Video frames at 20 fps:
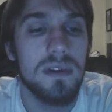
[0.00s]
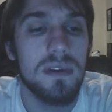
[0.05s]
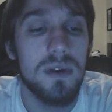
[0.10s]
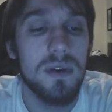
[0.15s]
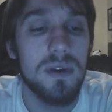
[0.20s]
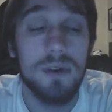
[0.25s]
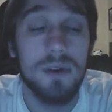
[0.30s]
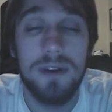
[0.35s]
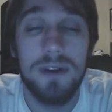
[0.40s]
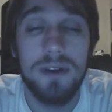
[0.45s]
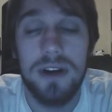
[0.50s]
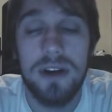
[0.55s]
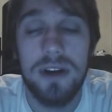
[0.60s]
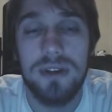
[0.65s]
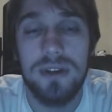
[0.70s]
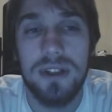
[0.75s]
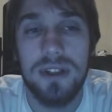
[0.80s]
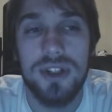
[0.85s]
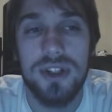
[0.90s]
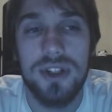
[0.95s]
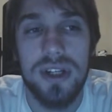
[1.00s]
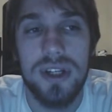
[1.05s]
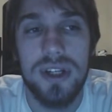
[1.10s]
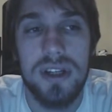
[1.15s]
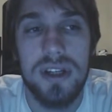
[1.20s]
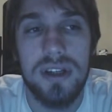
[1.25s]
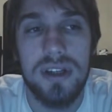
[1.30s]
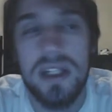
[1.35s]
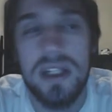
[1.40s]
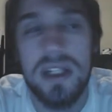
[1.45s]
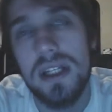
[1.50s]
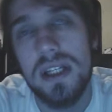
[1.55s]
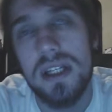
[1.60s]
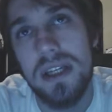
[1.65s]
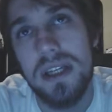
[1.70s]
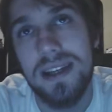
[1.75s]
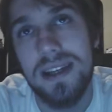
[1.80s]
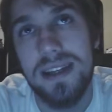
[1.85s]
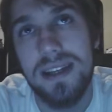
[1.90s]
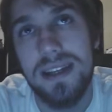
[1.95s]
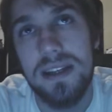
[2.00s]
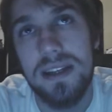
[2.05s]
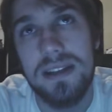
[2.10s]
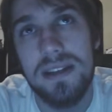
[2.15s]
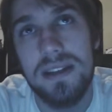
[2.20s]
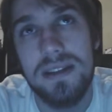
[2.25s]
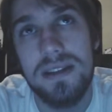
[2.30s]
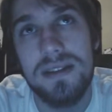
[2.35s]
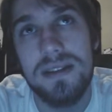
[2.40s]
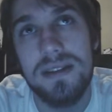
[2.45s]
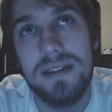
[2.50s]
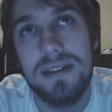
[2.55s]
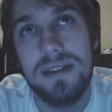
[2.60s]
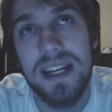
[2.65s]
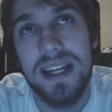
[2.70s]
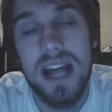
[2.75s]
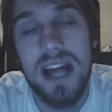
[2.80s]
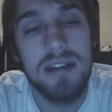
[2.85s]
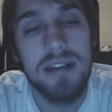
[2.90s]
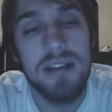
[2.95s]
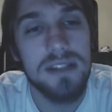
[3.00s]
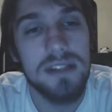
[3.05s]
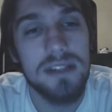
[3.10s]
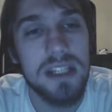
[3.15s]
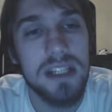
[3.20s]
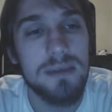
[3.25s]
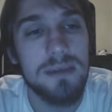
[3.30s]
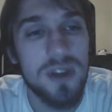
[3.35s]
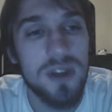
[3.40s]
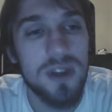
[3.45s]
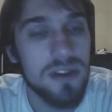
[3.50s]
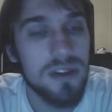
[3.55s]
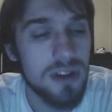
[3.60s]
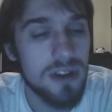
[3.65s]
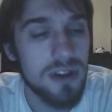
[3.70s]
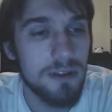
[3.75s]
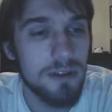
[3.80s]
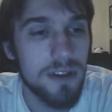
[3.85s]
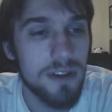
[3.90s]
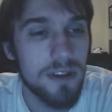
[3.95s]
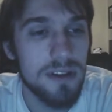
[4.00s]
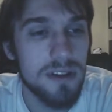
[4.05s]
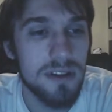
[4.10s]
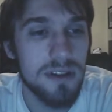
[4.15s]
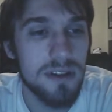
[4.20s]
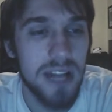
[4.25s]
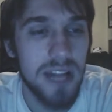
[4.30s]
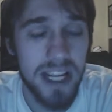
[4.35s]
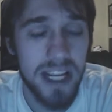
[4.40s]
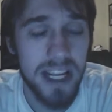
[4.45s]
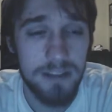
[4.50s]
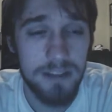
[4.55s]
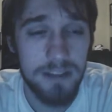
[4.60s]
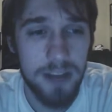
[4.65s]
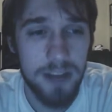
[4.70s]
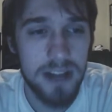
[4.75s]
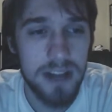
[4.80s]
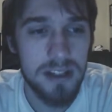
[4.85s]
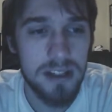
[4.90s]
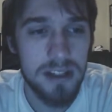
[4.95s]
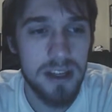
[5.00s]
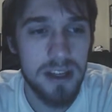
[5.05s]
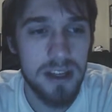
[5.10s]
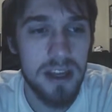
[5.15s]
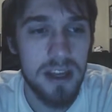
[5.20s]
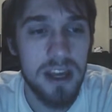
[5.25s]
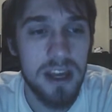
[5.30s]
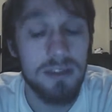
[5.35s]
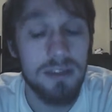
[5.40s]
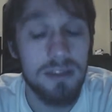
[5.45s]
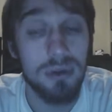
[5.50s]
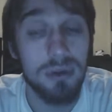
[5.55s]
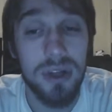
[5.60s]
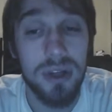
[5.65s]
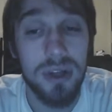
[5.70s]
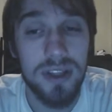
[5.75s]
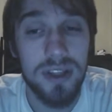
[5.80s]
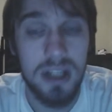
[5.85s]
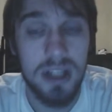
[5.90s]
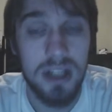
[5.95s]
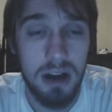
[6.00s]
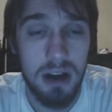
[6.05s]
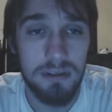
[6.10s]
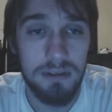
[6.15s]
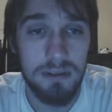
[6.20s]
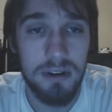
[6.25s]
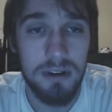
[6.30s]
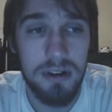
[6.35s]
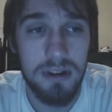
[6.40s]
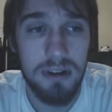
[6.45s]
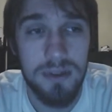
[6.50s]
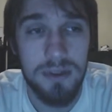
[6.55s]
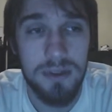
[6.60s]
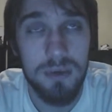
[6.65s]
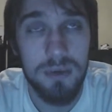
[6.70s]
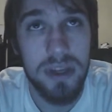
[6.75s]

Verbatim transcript: the Coldfire trilogy is it kind of seems on the surface like it's fantasy. If you look at the cover, if you